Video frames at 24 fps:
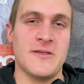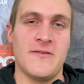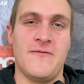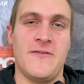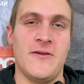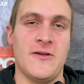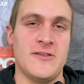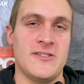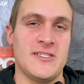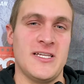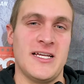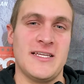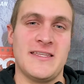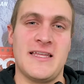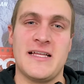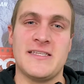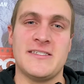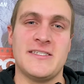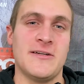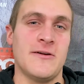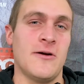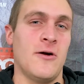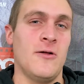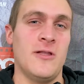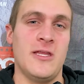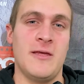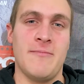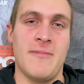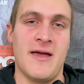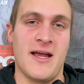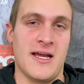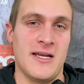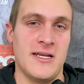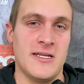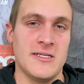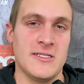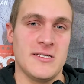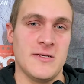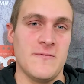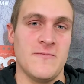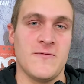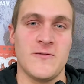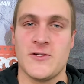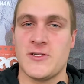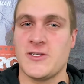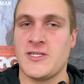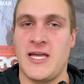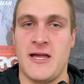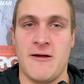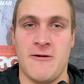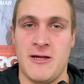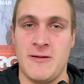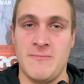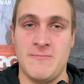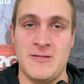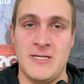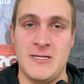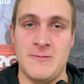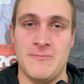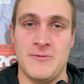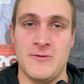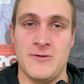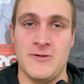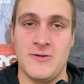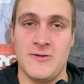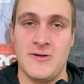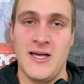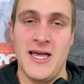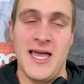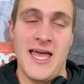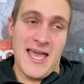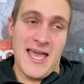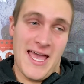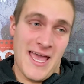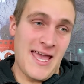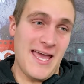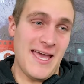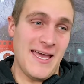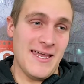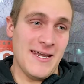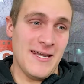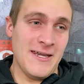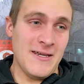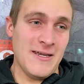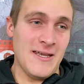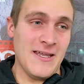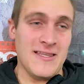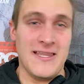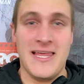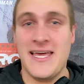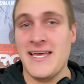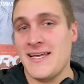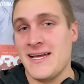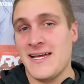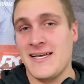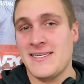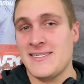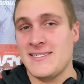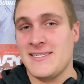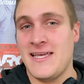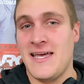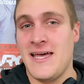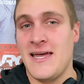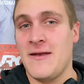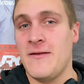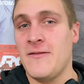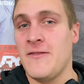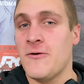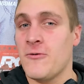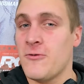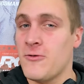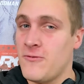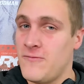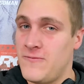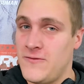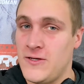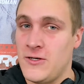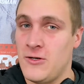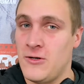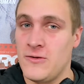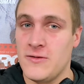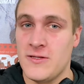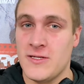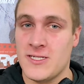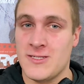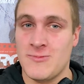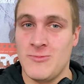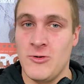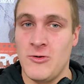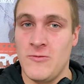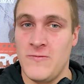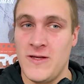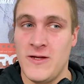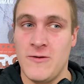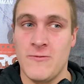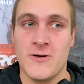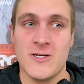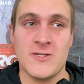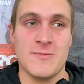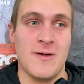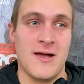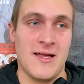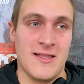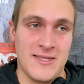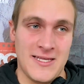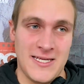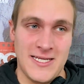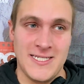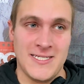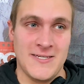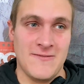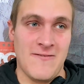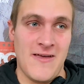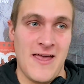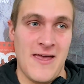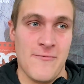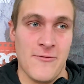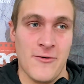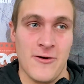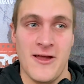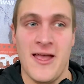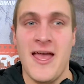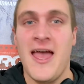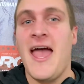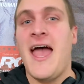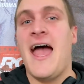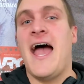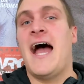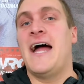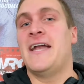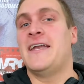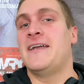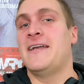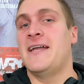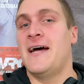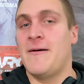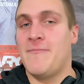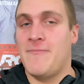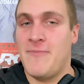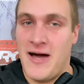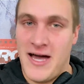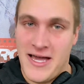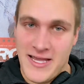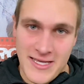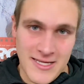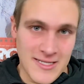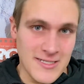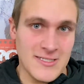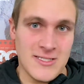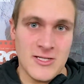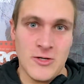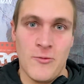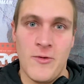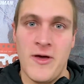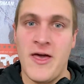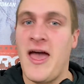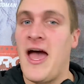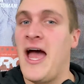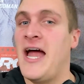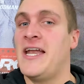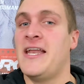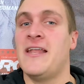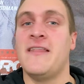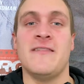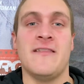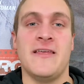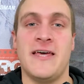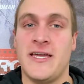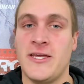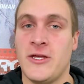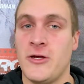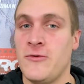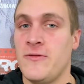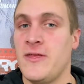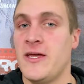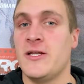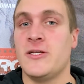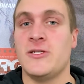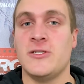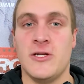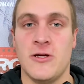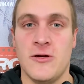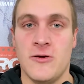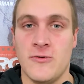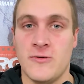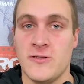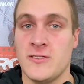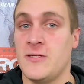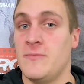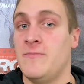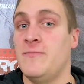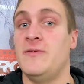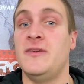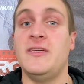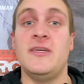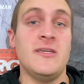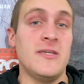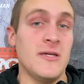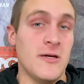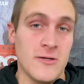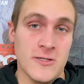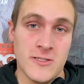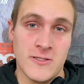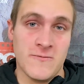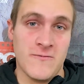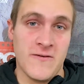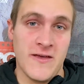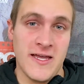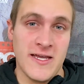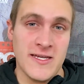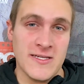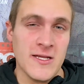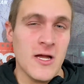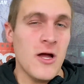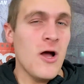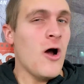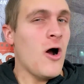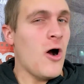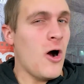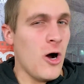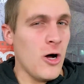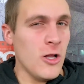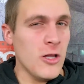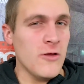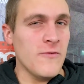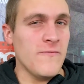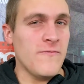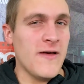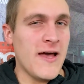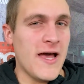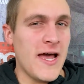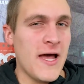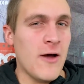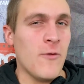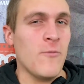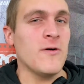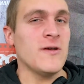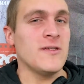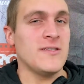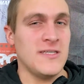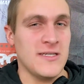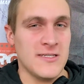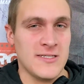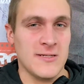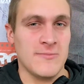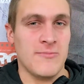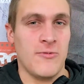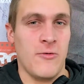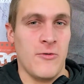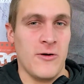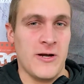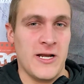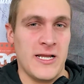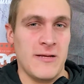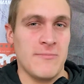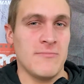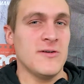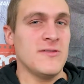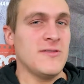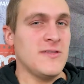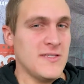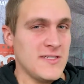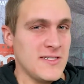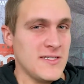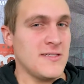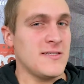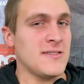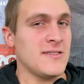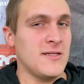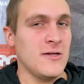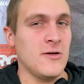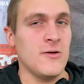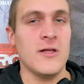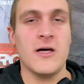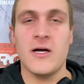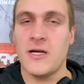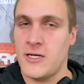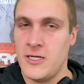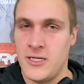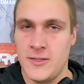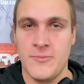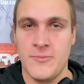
it feels like that's their only mechanism for scaring people. And like I said, the reveal in this movie was my least favorite. I did not buy into it. I didn't like who they chose to be Ghostface. All of that was disappointing, but this is still a good